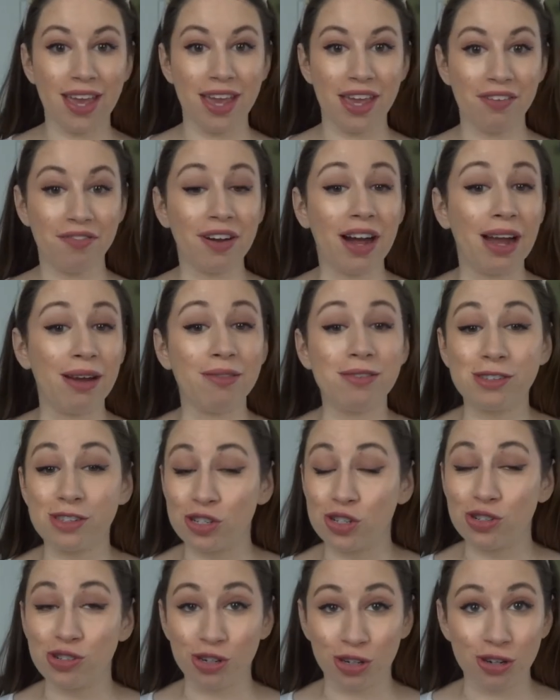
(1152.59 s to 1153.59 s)
if I was
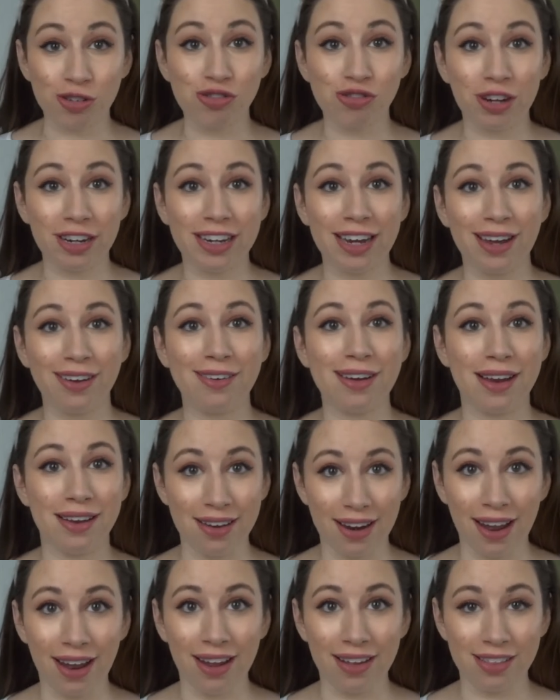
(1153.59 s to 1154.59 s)
in charge right now and
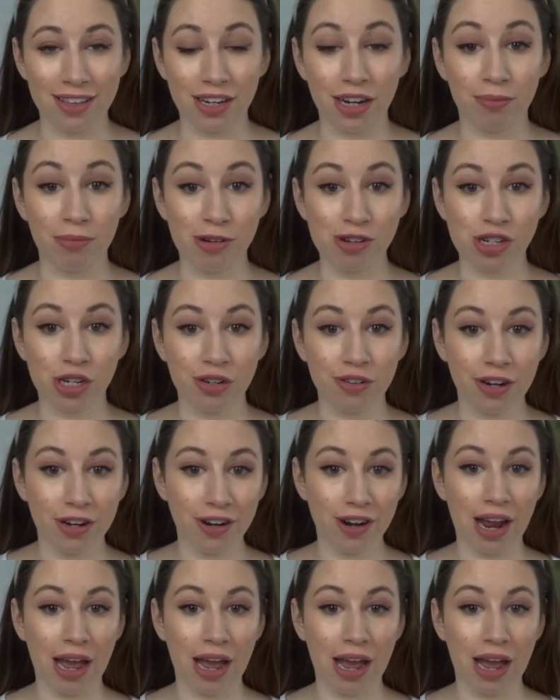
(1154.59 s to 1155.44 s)
not the number generator,